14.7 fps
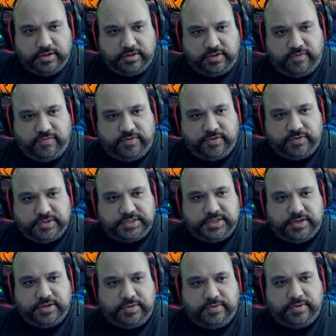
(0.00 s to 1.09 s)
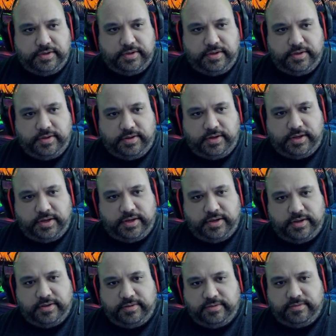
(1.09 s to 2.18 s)
Do you feel as though
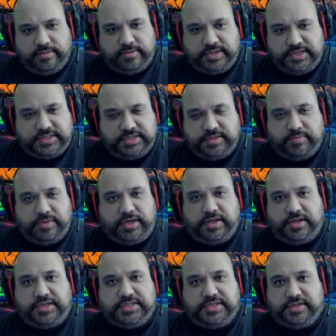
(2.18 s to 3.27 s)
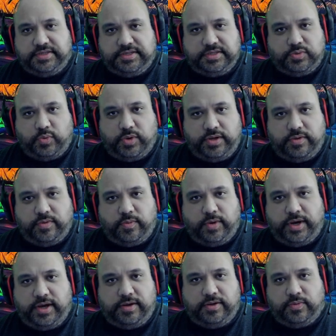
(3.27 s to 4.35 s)
this doesn't make any sense as well?
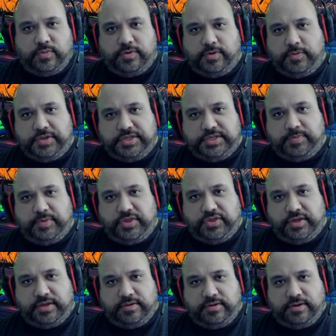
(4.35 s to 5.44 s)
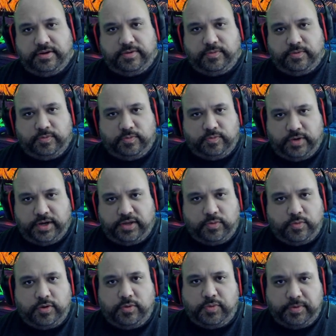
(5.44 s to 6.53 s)
Why in the world would this be why in
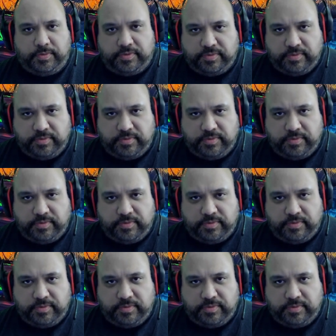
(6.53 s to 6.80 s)
the world would